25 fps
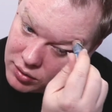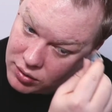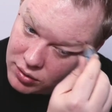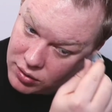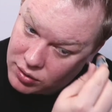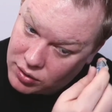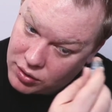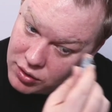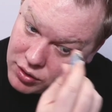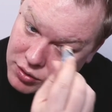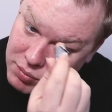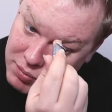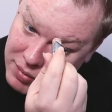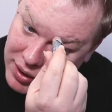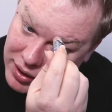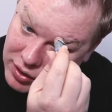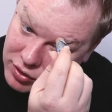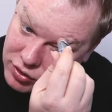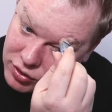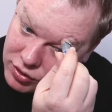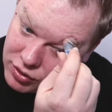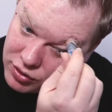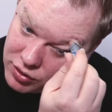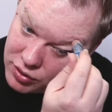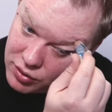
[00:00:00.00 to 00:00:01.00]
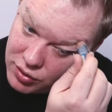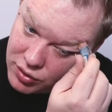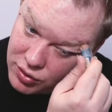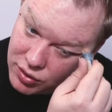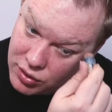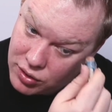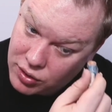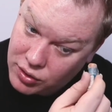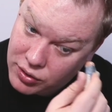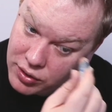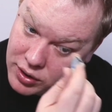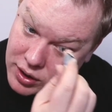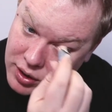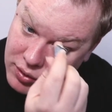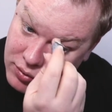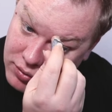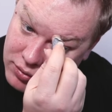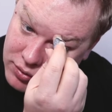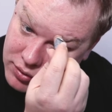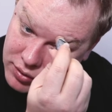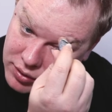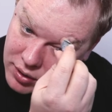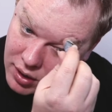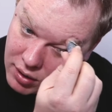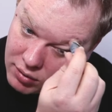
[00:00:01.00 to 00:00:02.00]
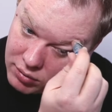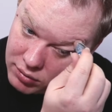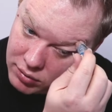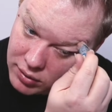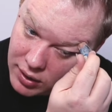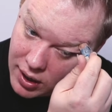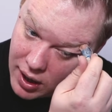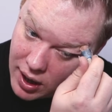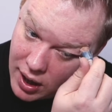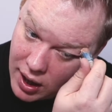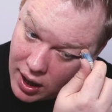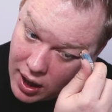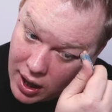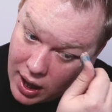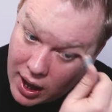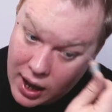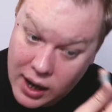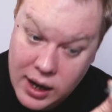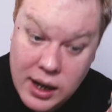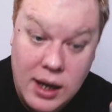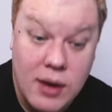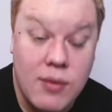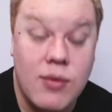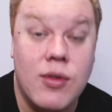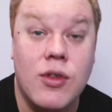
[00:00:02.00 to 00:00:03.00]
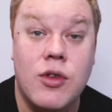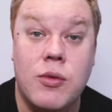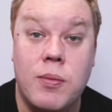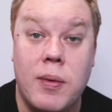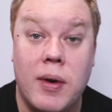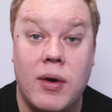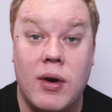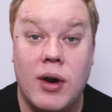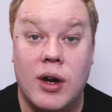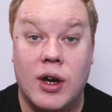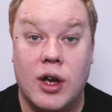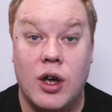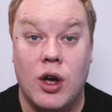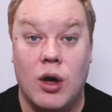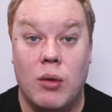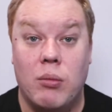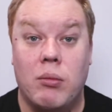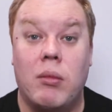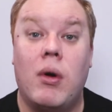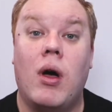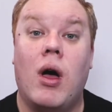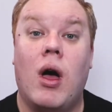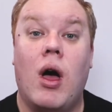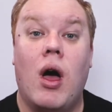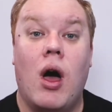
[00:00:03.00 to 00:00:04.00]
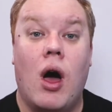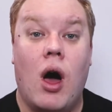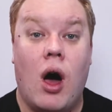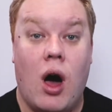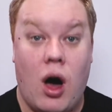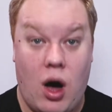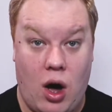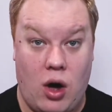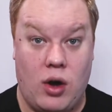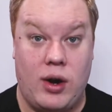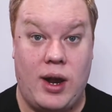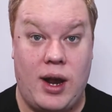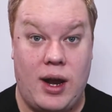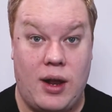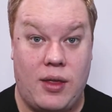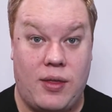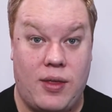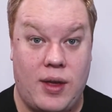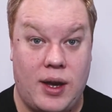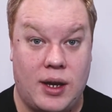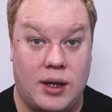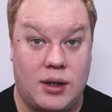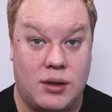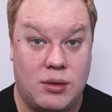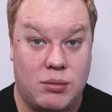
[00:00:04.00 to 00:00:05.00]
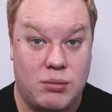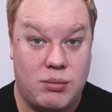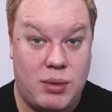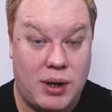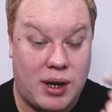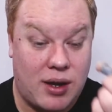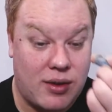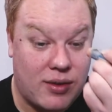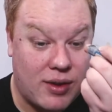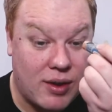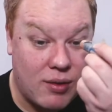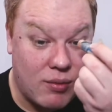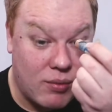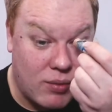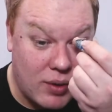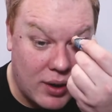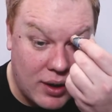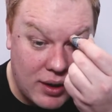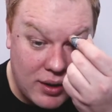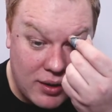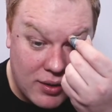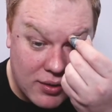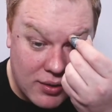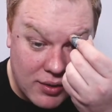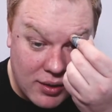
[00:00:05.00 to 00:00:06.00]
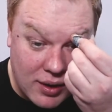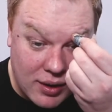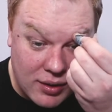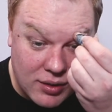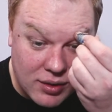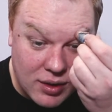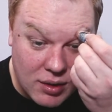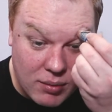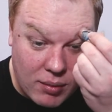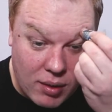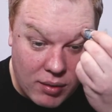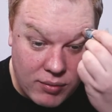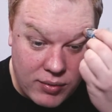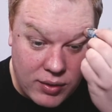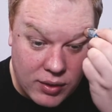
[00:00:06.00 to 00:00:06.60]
Just make sure that you don't get any of the Spirit Gum on anything, because it really doesn't like to come off.